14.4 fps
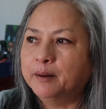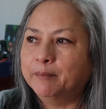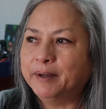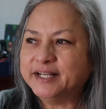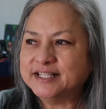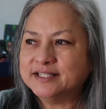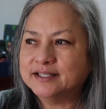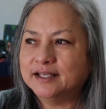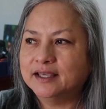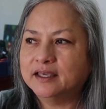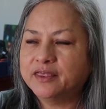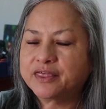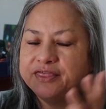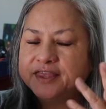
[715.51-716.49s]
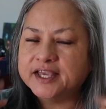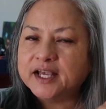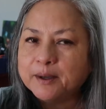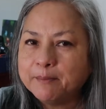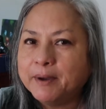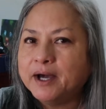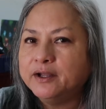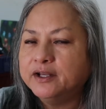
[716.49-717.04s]
but it's like, think
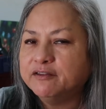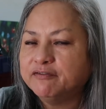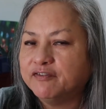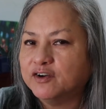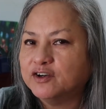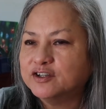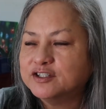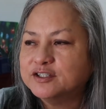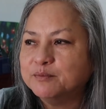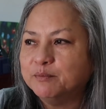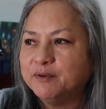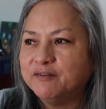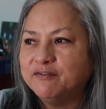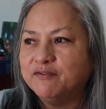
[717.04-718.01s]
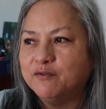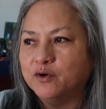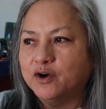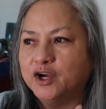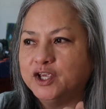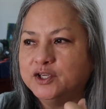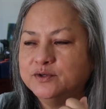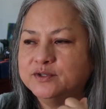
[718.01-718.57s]
about it first
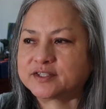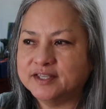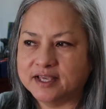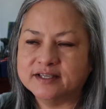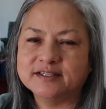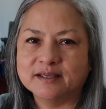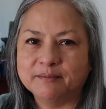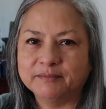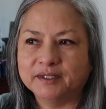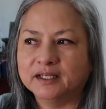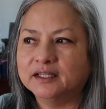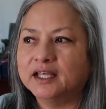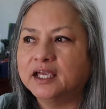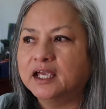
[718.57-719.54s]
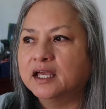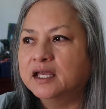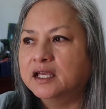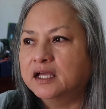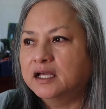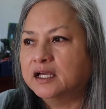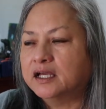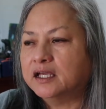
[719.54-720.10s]
before you say something. Like,
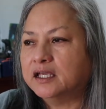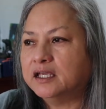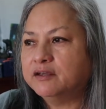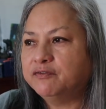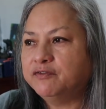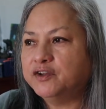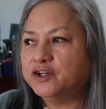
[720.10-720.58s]
if